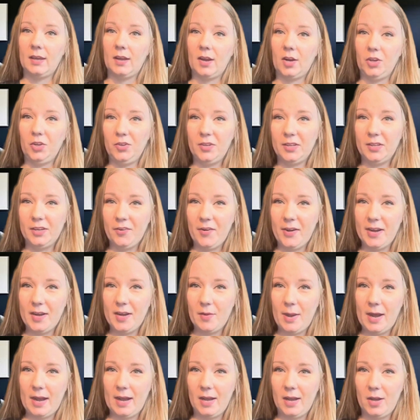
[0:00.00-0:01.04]
Are you getting ready
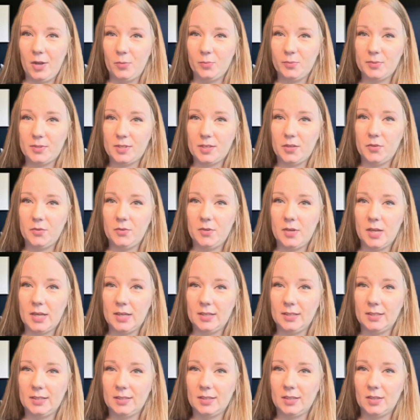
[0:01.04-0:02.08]
to buy a home soon?
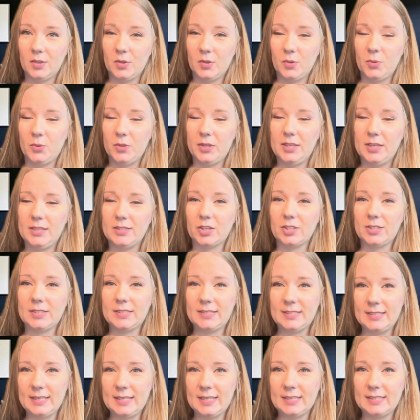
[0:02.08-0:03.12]
Well, these are
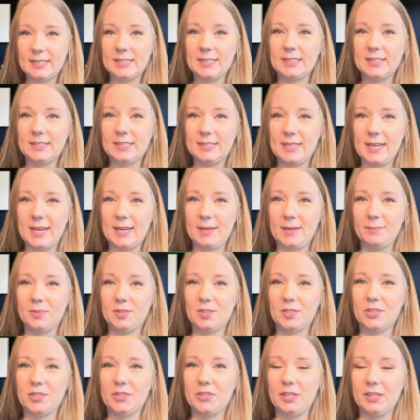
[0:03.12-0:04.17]
6
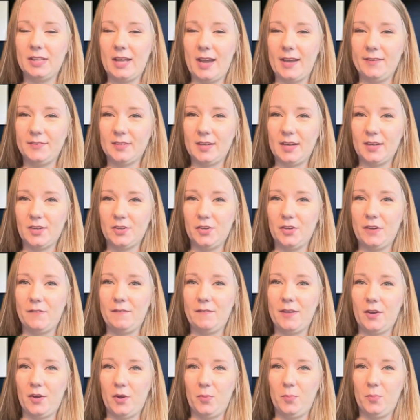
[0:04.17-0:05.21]
steps to the life cycle
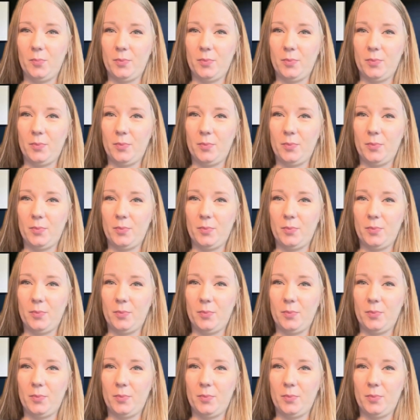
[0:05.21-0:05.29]
of the home